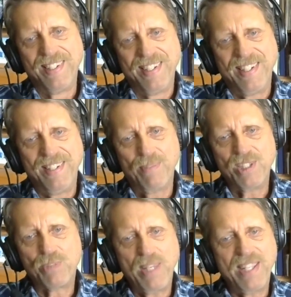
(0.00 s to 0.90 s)
and my
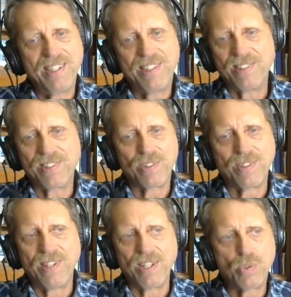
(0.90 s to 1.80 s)
Spanish is
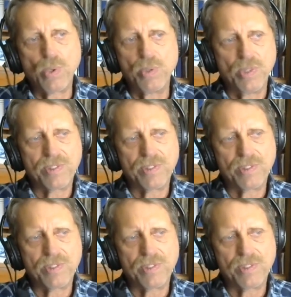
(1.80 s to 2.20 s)
atrocious.